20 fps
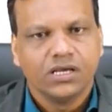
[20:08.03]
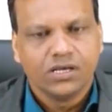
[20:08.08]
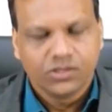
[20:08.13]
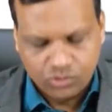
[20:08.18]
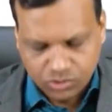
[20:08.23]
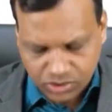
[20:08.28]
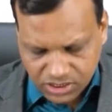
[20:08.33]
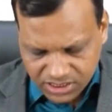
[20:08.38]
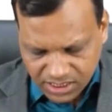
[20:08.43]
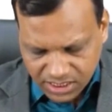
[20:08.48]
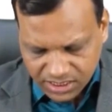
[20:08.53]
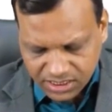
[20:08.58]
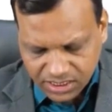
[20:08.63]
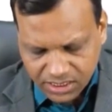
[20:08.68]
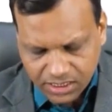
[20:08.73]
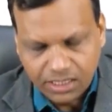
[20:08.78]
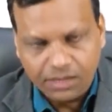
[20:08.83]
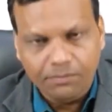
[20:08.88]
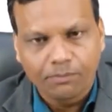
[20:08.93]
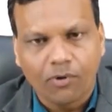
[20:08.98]
So these are
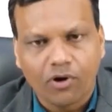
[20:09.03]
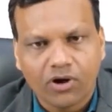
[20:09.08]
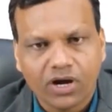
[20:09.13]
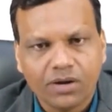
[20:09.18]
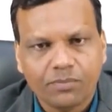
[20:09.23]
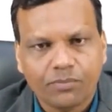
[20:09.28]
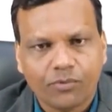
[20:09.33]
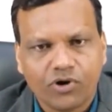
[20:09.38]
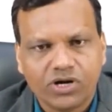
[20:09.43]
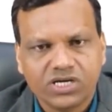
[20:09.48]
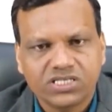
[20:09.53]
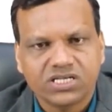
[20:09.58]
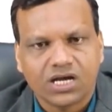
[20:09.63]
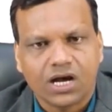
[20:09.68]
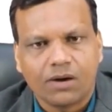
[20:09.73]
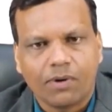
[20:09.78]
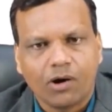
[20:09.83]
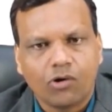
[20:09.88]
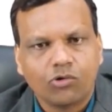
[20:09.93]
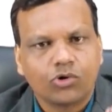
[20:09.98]
the important points
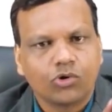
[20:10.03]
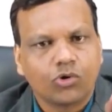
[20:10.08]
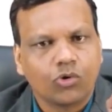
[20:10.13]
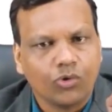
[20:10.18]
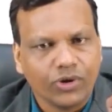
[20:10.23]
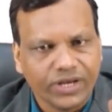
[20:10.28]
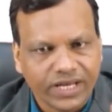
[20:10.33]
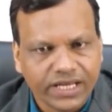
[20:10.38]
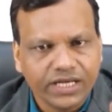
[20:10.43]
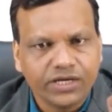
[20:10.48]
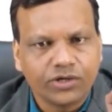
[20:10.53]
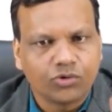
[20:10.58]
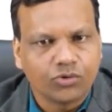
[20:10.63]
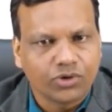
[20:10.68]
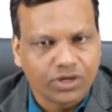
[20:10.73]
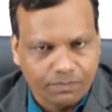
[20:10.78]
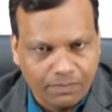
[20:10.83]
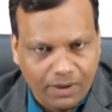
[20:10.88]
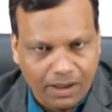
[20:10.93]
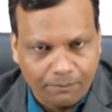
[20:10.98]
about quinine to
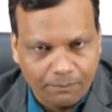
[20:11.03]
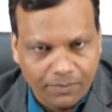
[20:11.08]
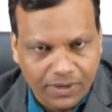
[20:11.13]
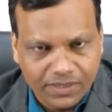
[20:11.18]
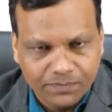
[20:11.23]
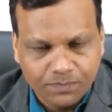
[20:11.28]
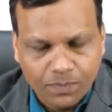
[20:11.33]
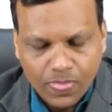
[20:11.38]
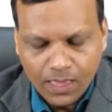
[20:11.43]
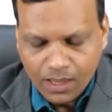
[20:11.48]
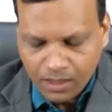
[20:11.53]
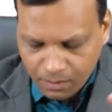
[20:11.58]
remember.